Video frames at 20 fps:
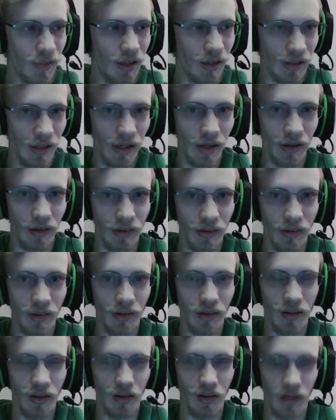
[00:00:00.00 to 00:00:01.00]
again,
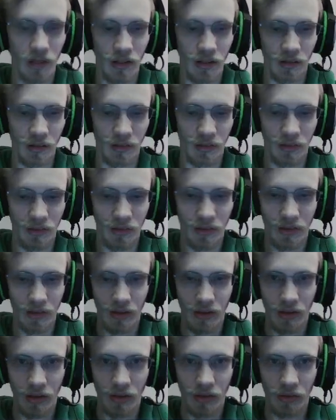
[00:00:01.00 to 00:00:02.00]
around
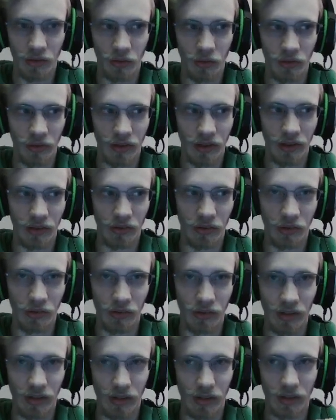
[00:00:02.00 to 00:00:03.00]
Tuesday and
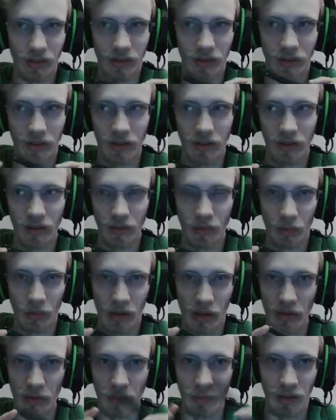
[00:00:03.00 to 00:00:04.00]
Thursday will
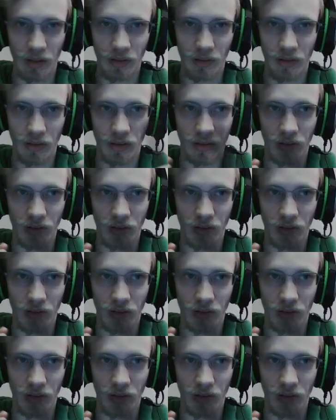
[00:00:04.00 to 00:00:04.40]
probably be